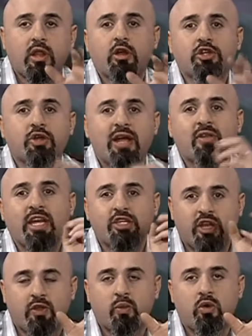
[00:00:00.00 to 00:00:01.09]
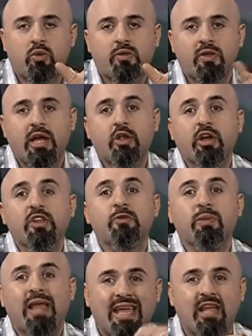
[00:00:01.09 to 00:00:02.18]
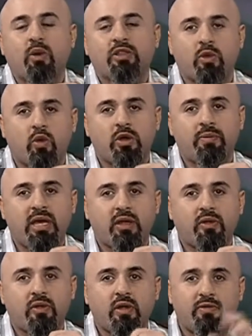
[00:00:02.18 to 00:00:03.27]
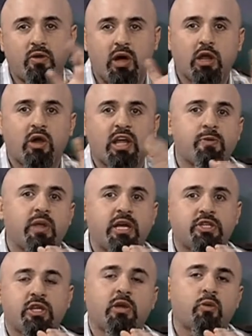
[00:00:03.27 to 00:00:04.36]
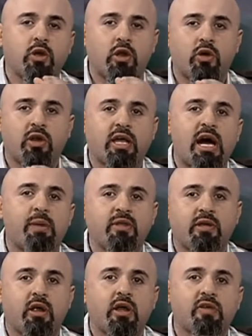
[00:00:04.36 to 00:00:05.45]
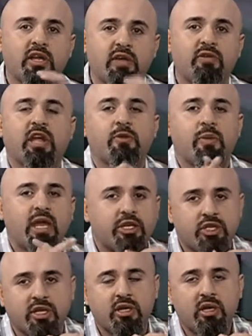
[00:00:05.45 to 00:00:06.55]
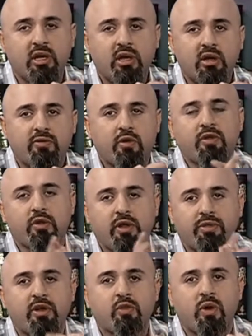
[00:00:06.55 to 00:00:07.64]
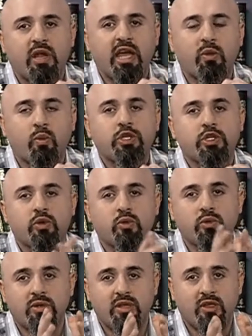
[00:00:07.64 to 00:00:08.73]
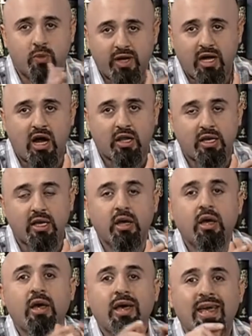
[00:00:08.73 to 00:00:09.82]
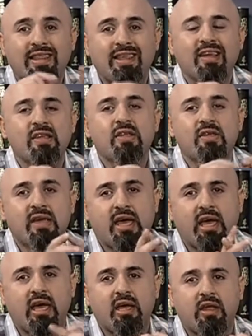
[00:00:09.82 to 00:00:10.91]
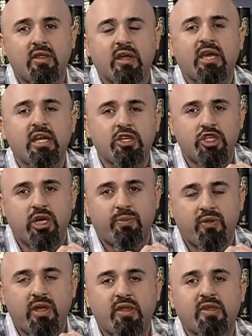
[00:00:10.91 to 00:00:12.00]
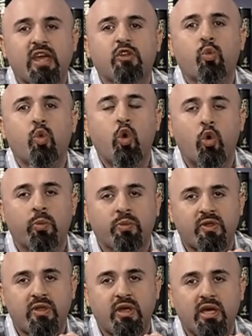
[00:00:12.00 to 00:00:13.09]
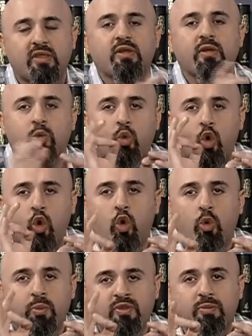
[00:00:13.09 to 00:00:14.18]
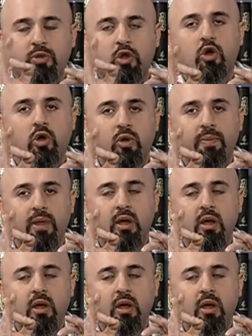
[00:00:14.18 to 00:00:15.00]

The literal translation is wombs. Now you're explaining what the word means. If you want to go to explanation, then we're going to go to commentaries and give you an explanation for Surah 328, which you disregarded. It doesn't say the kinships. It says wombs. It's wombs, plural.